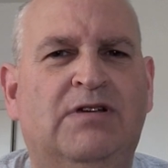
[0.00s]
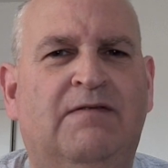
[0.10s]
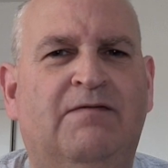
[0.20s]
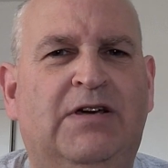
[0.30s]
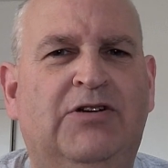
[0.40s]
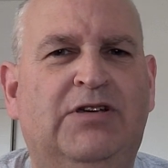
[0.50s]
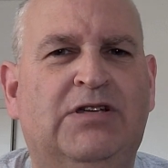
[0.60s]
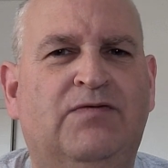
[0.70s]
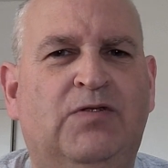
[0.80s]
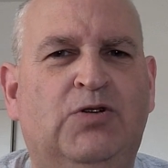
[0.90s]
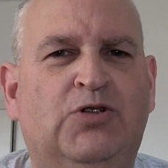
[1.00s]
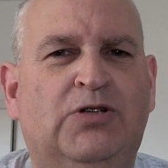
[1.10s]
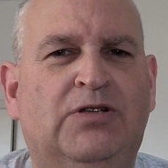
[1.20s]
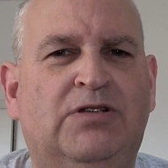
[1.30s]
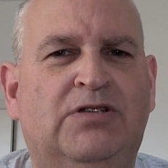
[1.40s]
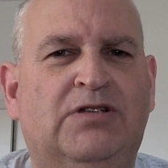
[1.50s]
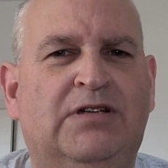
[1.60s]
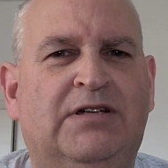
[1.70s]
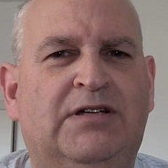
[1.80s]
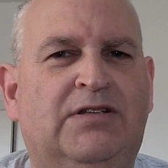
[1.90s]
and various versions
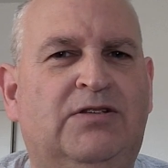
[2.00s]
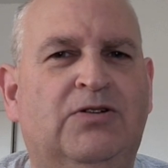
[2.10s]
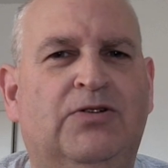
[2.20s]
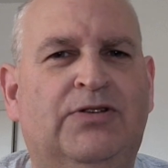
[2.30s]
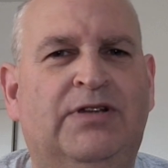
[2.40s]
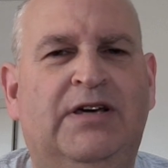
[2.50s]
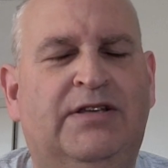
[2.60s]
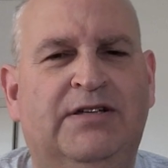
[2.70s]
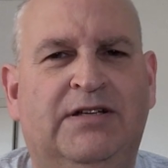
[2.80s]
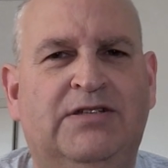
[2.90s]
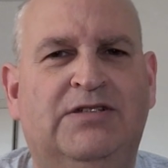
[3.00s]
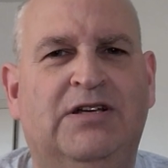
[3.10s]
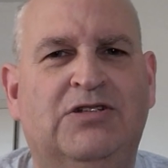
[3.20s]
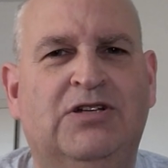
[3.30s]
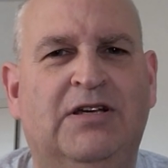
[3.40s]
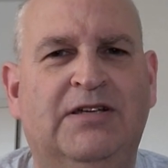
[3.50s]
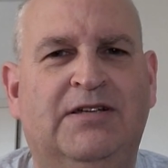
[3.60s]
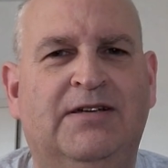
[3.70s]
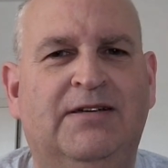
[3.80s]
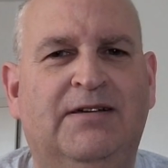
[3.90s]
and .NET and such like.